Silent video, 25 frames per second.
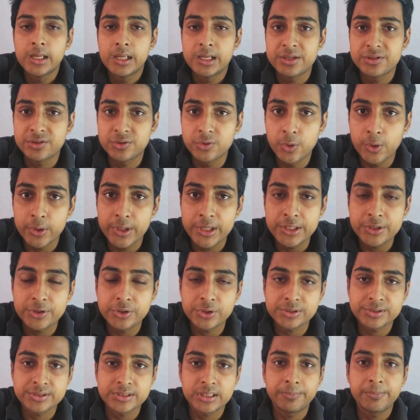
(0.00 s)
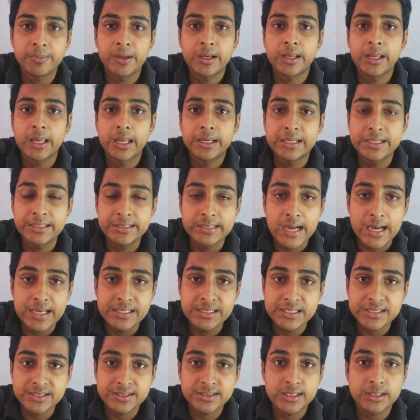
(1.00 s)
it is going into your stomach, getting
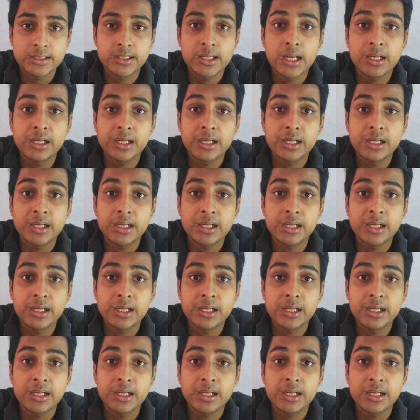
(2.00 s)
digested,